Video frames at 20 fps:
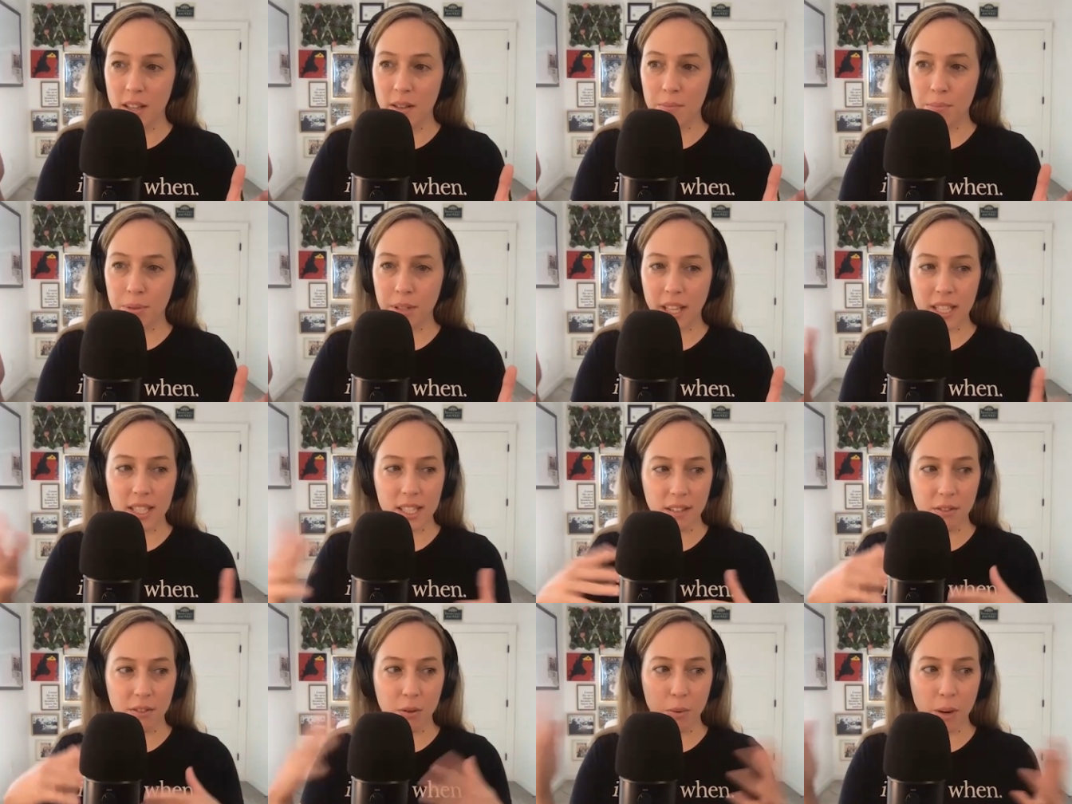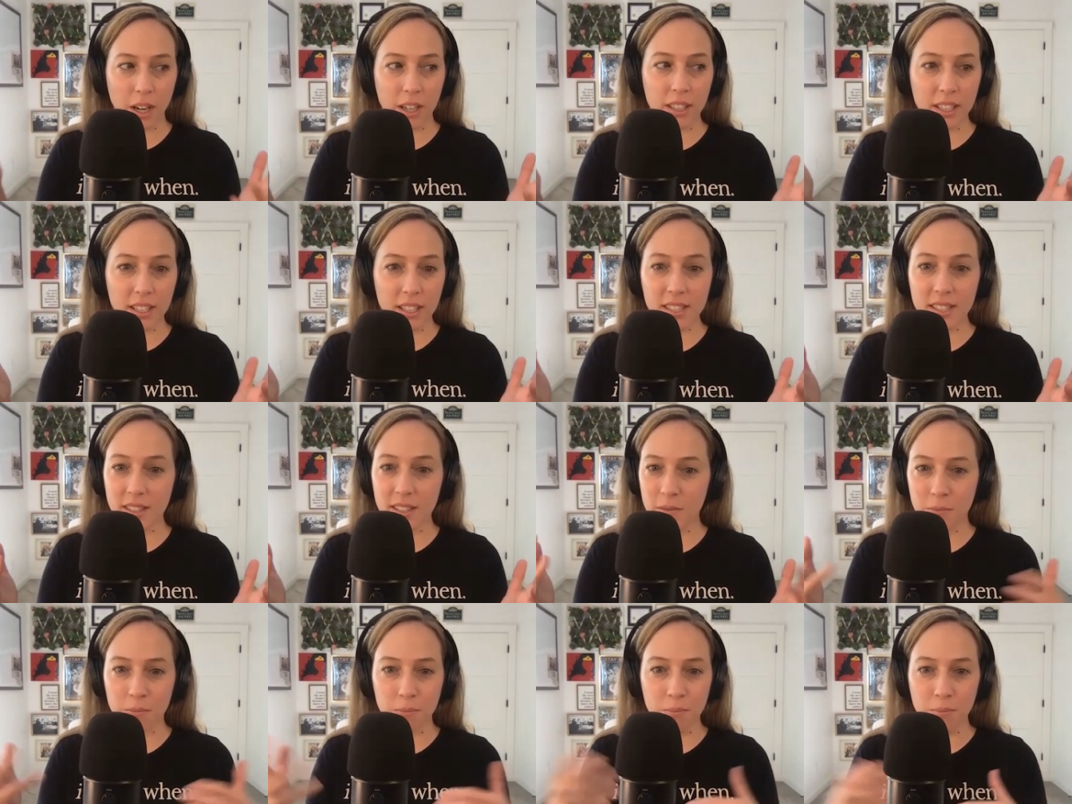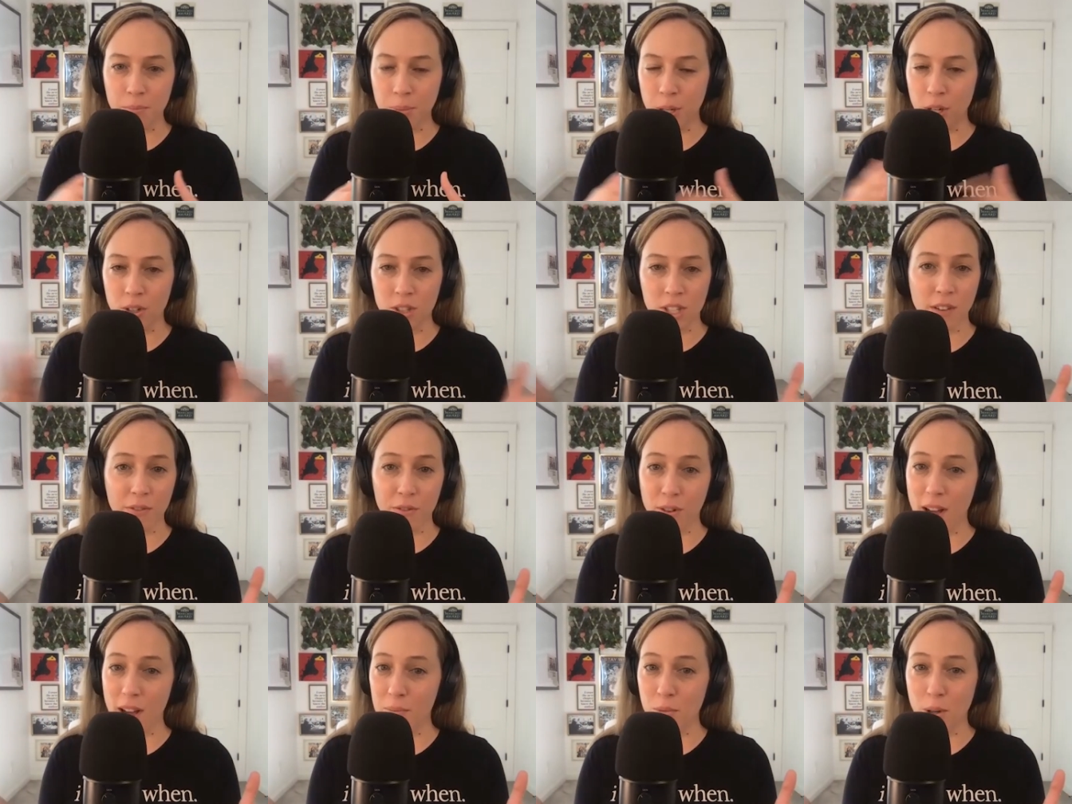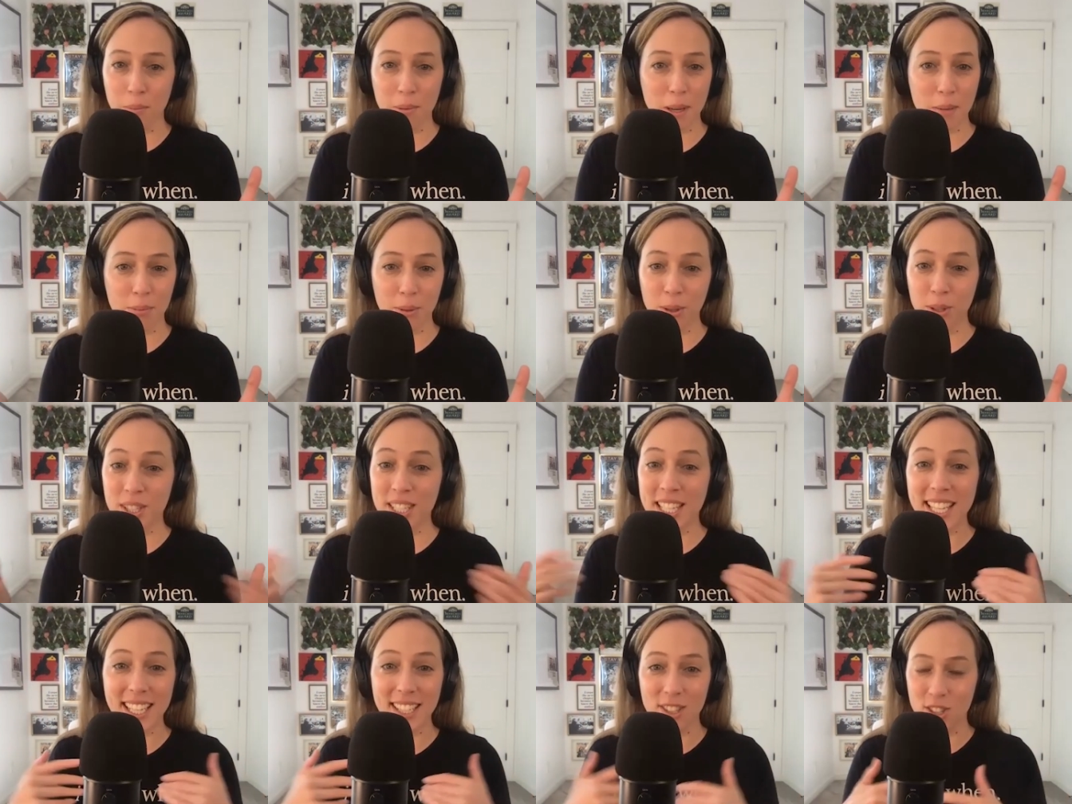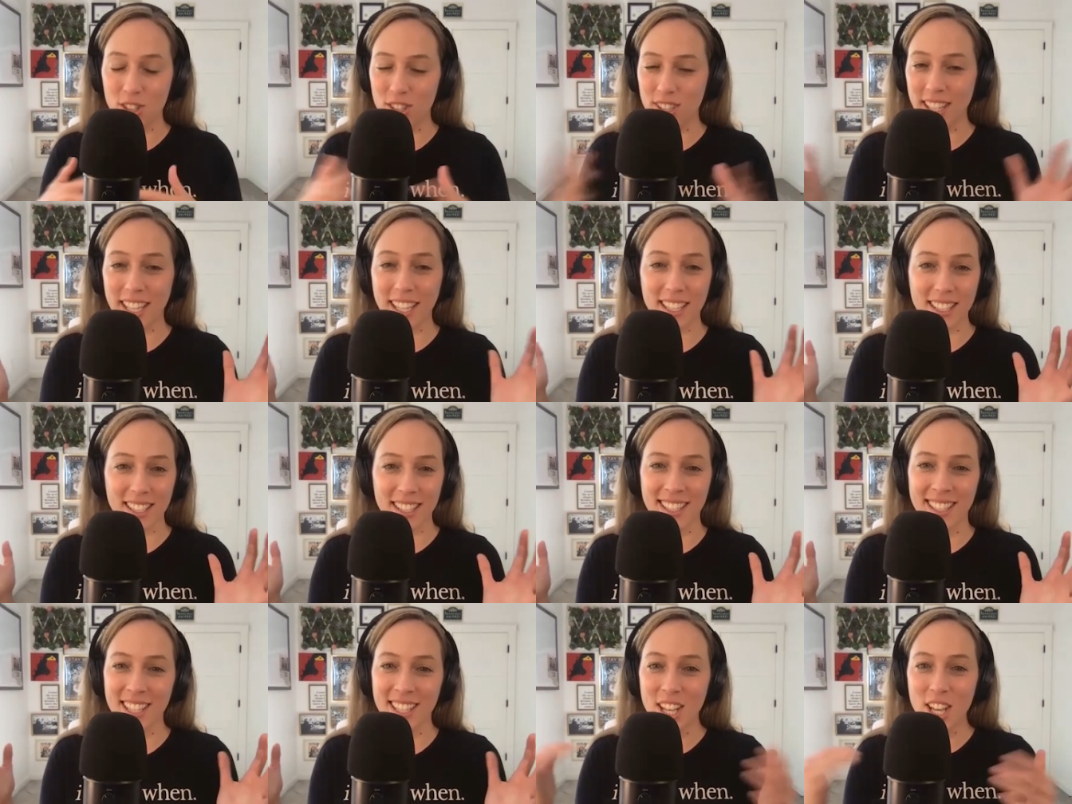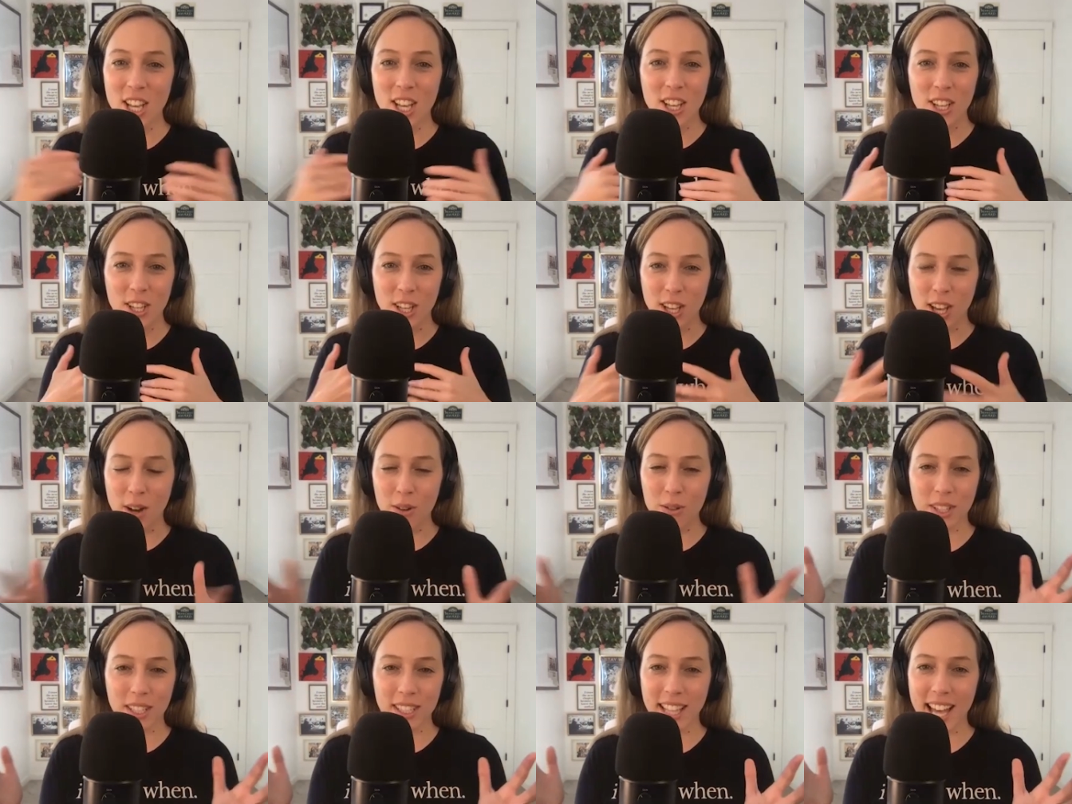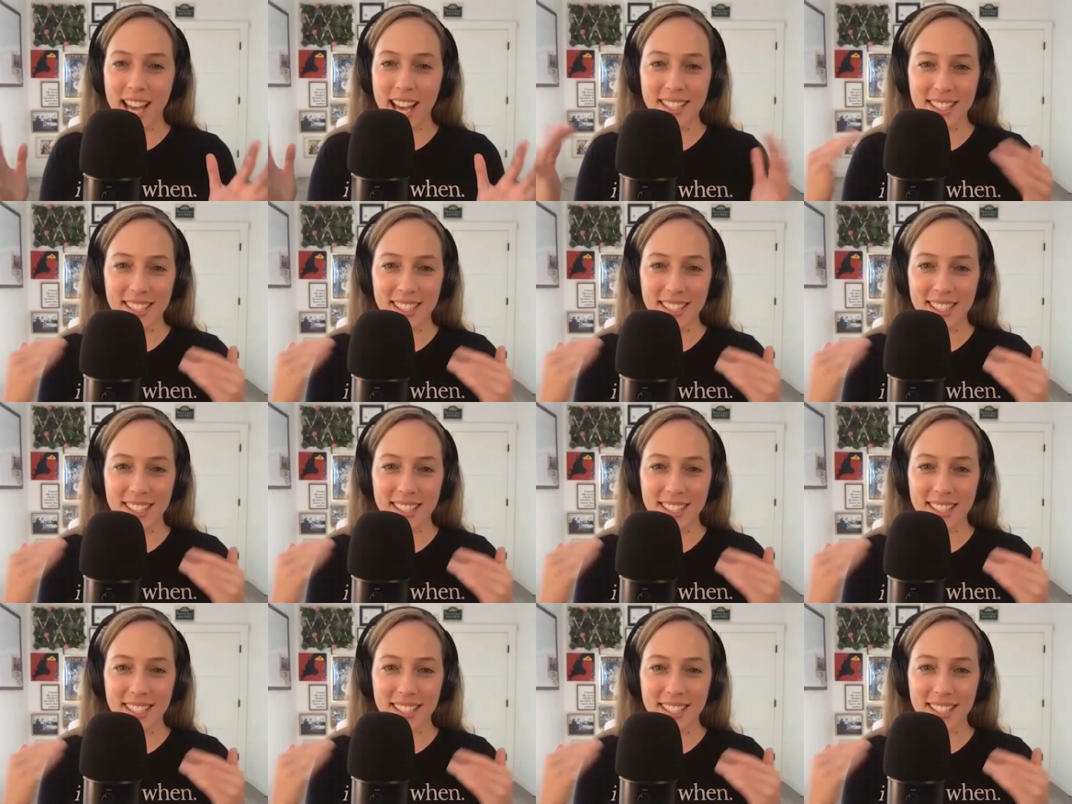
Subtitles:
place of awareness, put yourself around more people, teach, like go to classes,